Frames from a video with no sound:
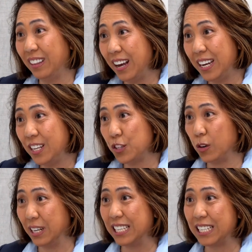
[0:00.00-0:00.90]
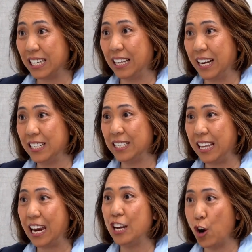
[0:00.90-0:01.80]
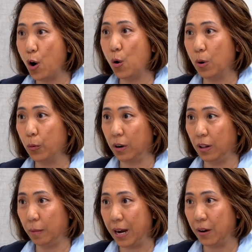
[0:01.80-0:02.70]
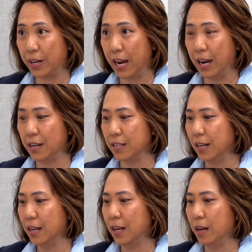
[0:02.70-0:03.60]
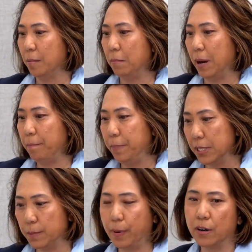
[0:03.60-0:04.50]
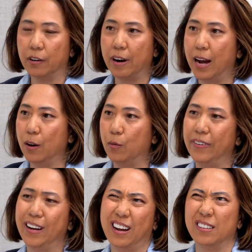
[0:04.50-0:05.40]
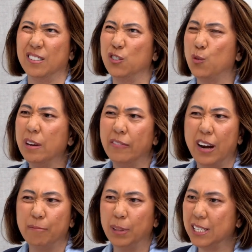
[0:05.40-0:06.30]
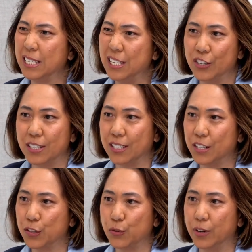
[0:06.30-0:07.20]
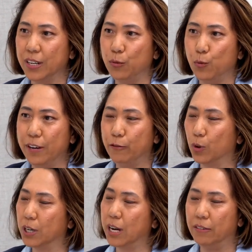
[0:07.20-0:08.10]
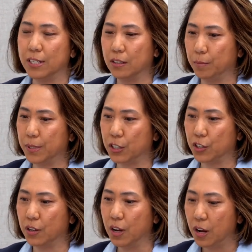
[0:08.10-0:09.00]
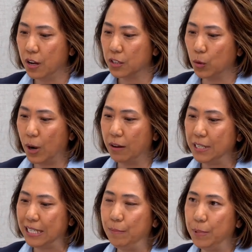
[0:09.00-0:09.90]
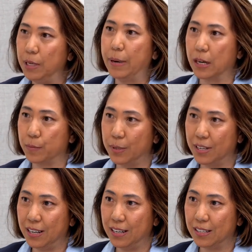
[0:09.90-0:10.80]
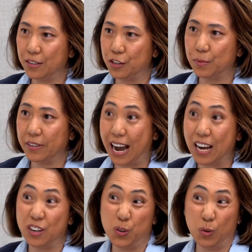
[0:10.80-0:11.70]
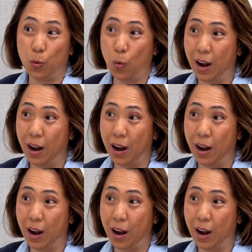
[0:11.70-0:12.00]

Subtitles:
clients or our existing clients, they know what we're all about. And my business partner and I, we've had, 25 plus years in this industry. We've worked every single position. So we have deep, deep expertise in terms of how to do it